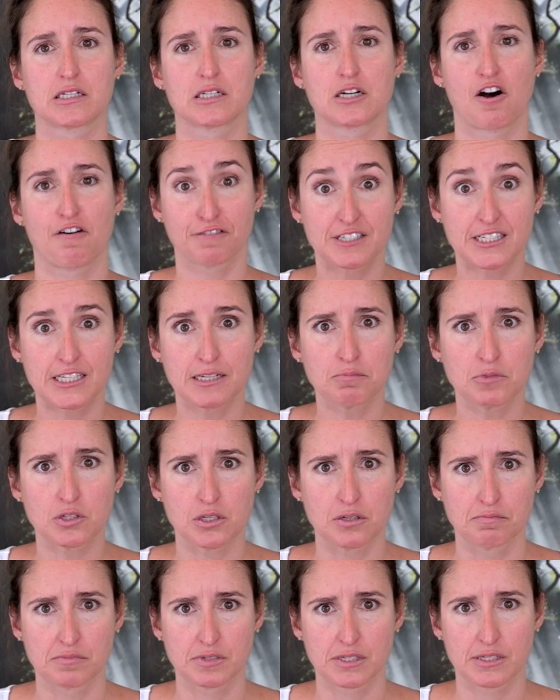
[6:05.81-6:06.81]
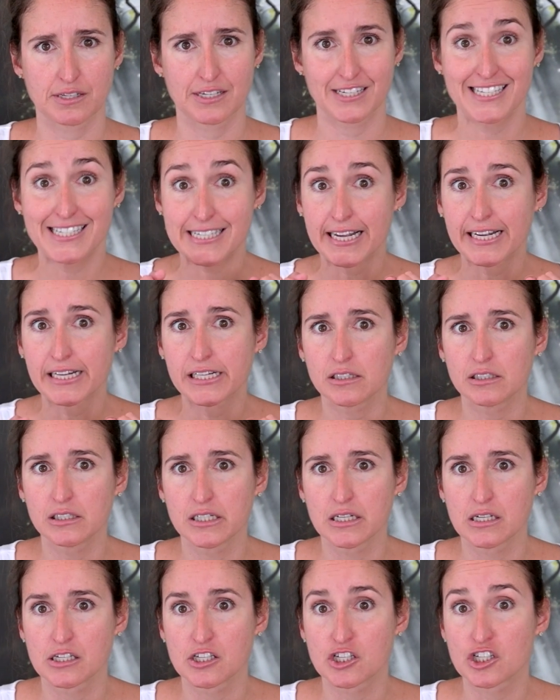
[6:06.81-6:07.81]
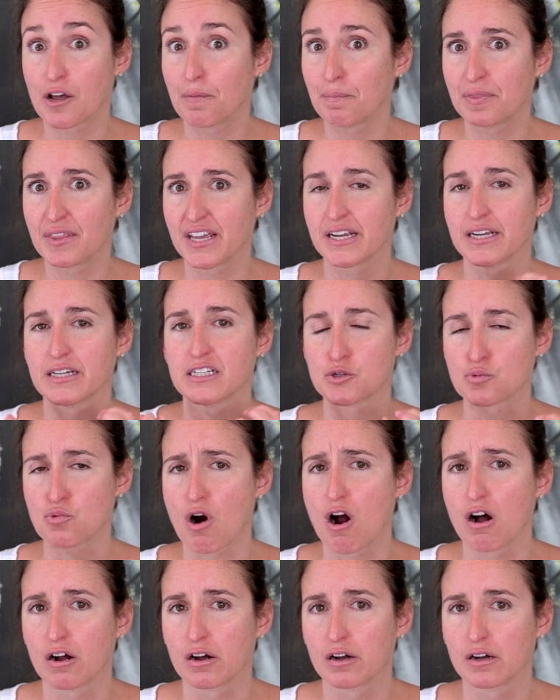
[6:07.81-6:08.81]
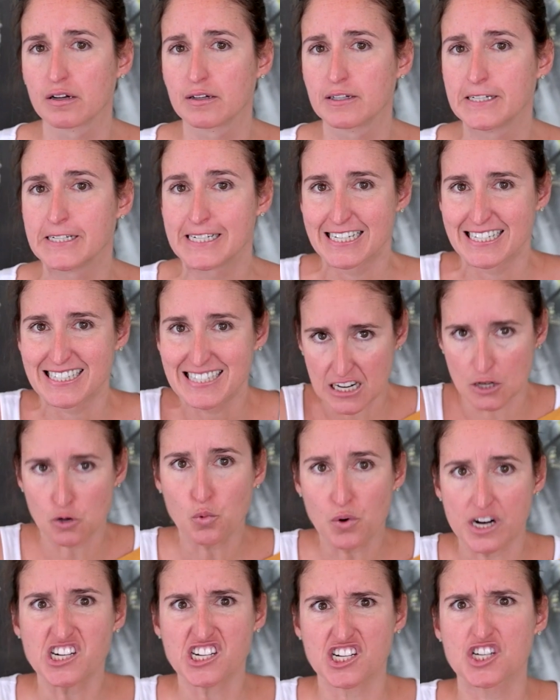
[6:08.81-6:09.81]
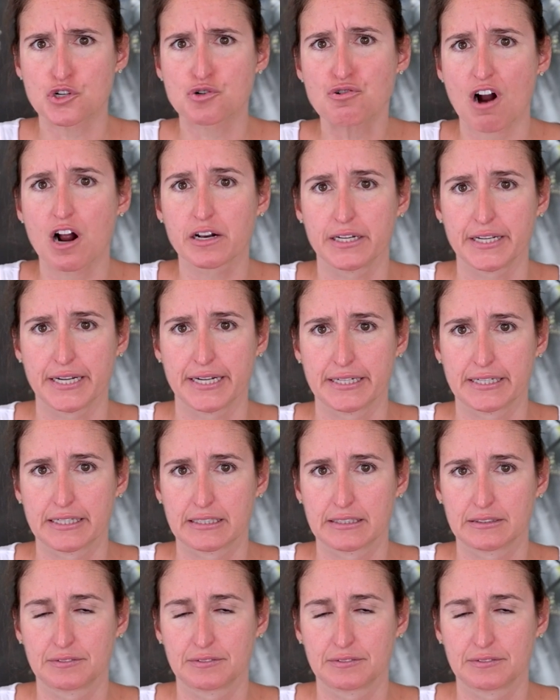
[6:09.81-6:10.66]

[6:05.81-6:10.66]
of symptoms signaling something is wrong, that we're struggling.